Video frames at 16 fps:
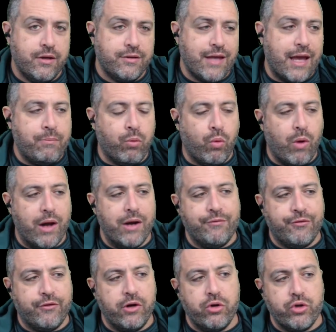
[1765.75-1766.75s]
Type 1
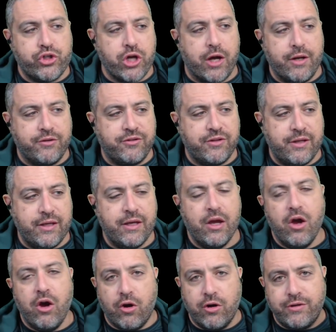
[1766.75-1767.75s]
for O'Shaughnessy
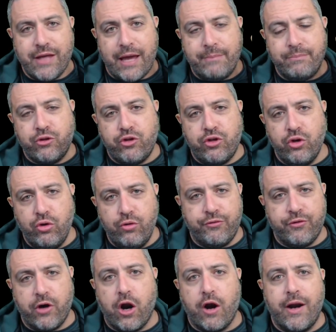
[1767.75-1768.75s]
or type 2
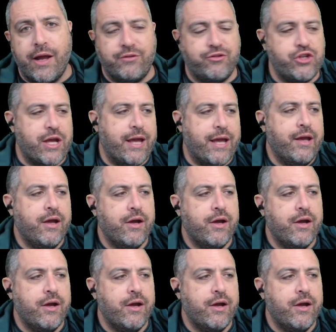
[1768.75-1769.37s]
for RSJ?